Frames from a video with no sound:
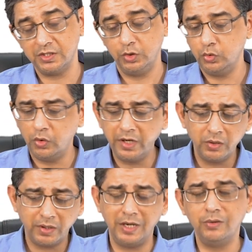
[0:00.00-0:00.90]
You don't need to
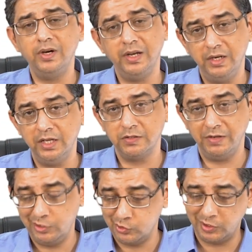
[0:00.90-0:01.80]
calculate LDH
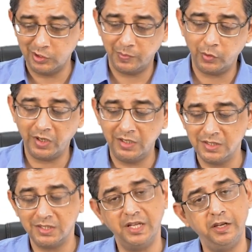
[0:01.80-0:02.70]
values because proteins
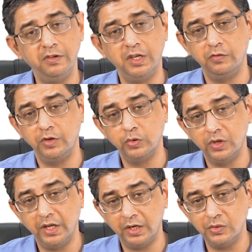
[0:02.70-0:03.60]
is anyway giving you the
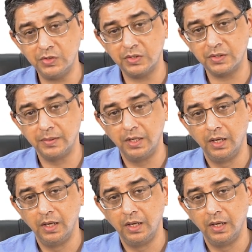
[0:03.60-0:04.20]
diagnosis.